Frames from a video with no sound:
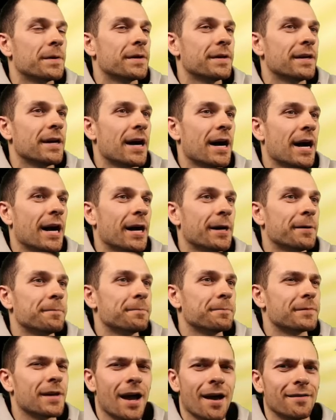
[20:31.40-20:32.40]
Um,
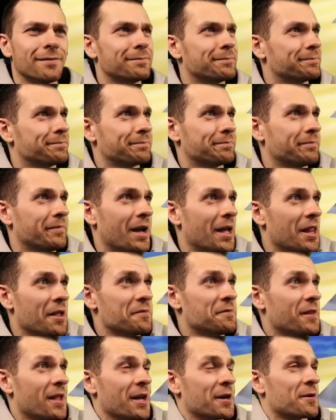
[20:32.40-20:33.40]
yeah, I love
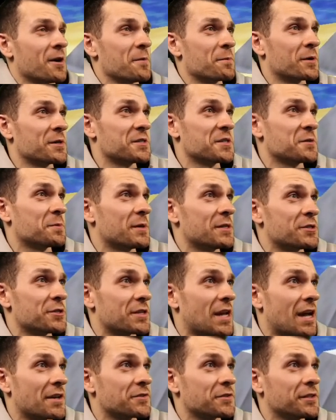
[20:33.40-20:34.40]
flying around Princess Peach's
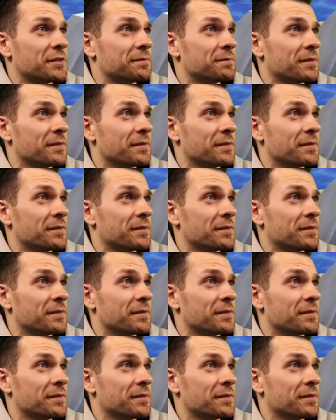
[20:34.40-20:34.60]
castle.